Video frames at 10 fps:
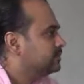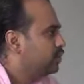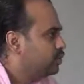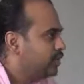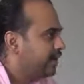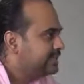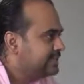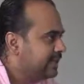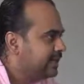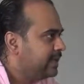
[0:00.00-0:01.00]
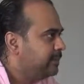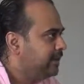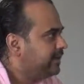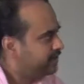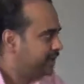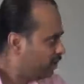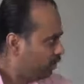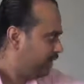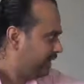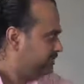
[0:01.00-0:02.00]
Those who are listening deeply, they know
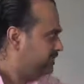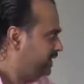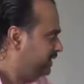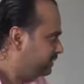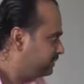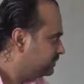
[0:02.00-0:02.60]
what I am saying.